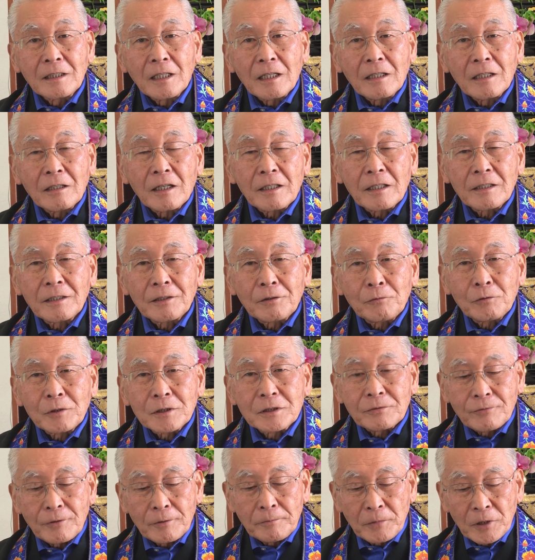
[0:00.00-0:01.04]
Now, I think
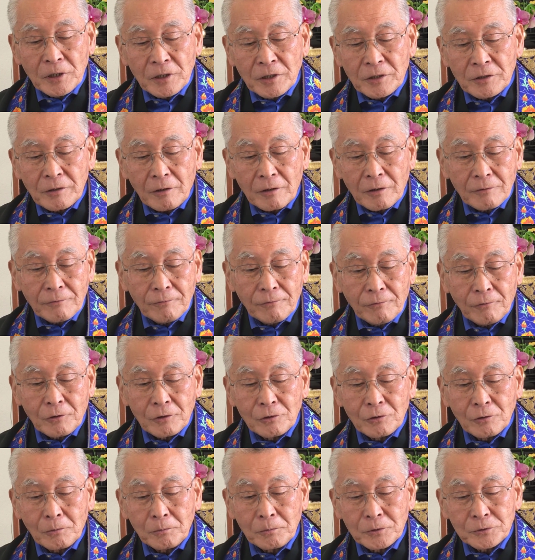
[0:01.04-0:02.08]
what's familiar are the
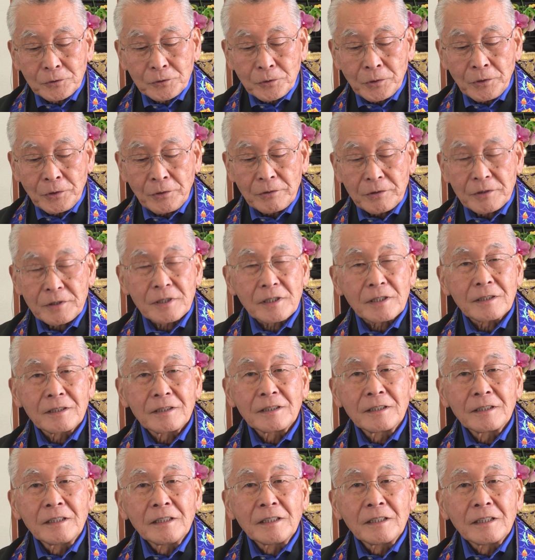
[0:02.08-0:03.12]
Four Noble Truths,
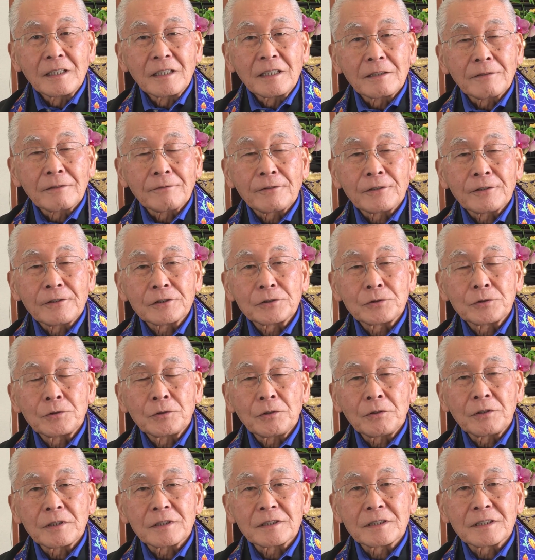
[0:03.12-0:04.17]
and the first
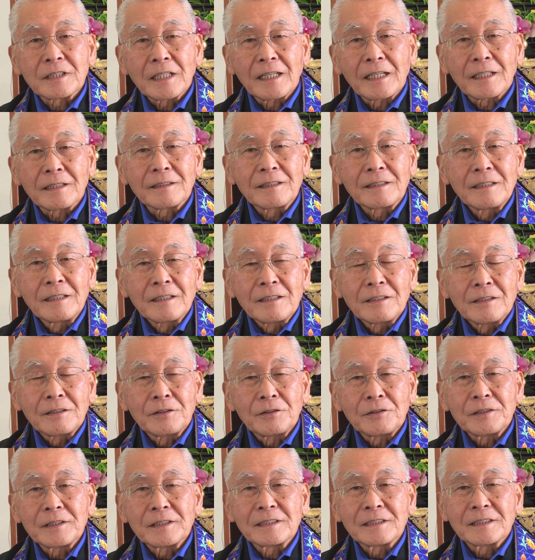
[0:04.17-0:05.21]
truth is that
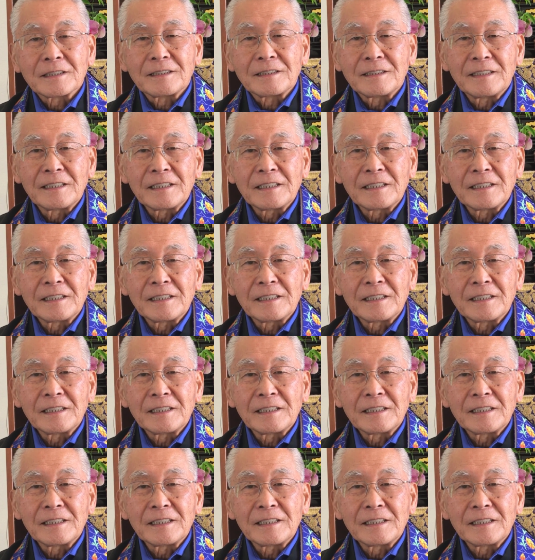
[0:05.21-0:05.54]
there is